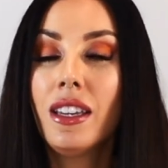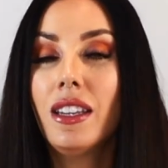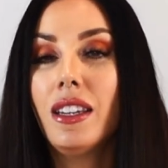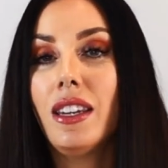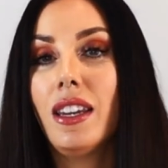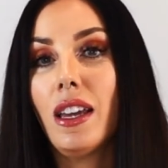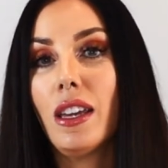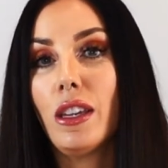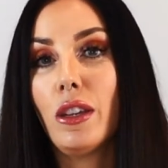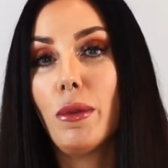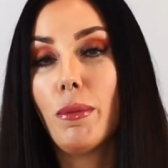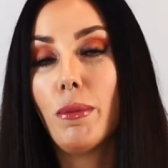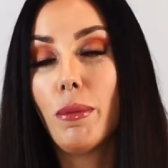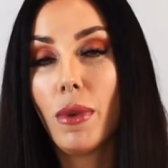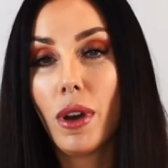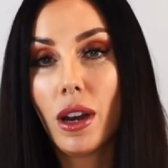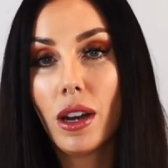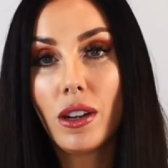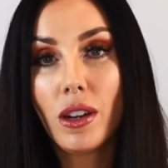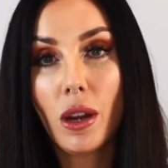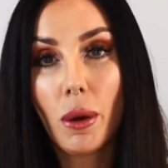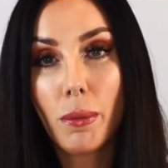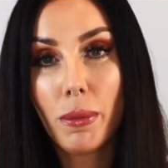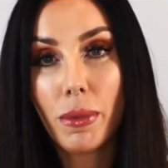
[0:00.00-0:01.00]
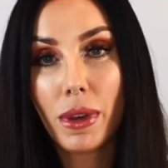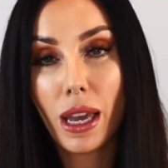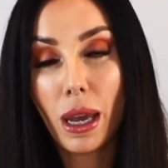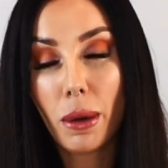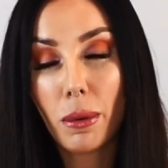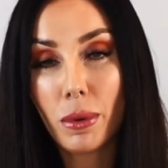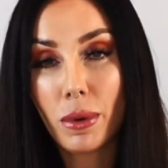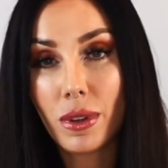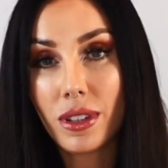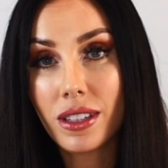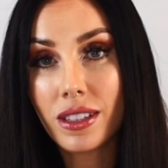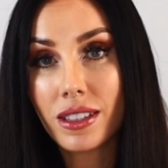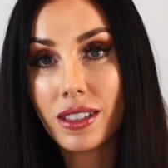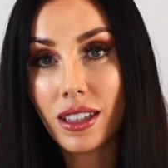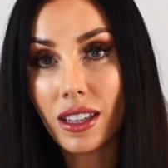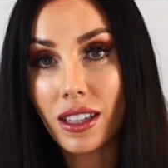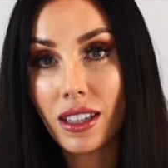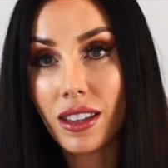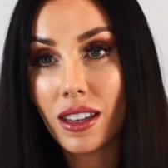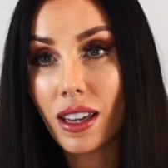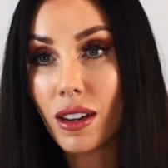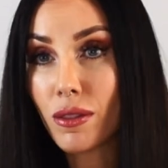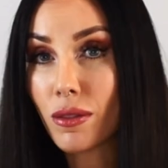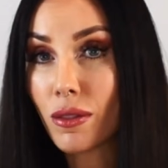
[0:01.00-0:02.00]
Now, you might not be able to
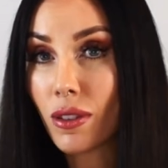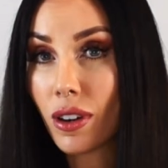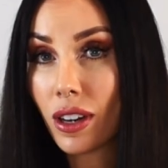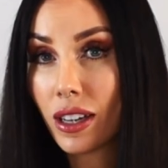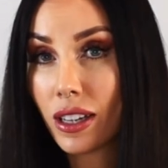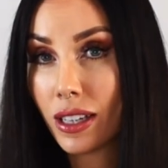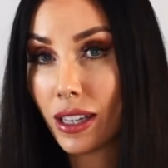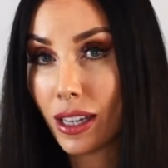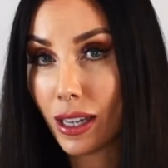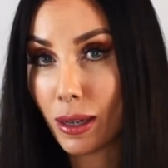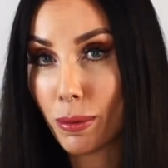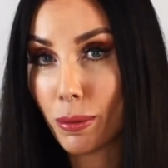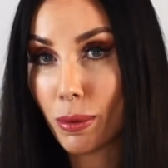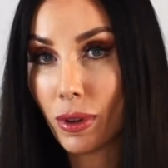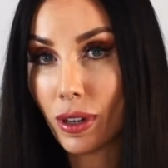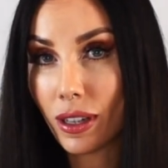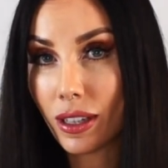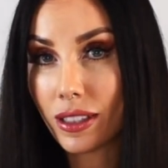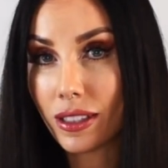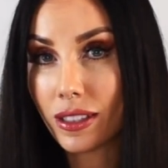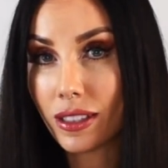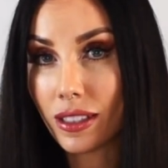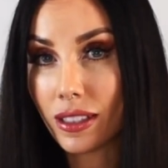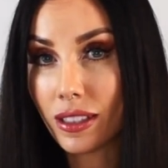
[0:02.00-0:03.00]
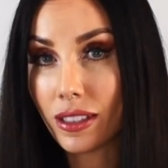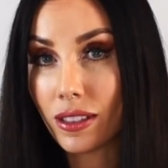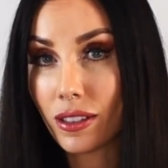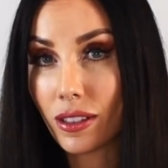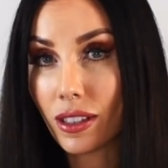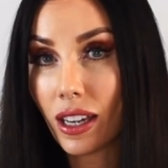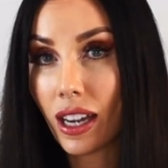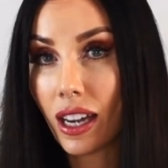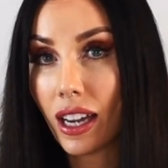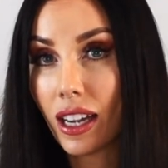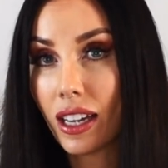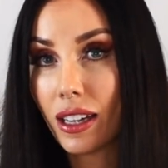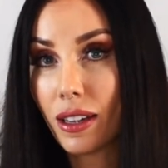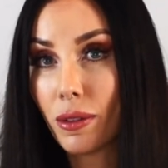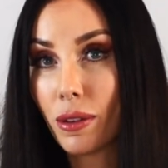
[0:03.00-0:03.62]
see that right now, Pisces, okay?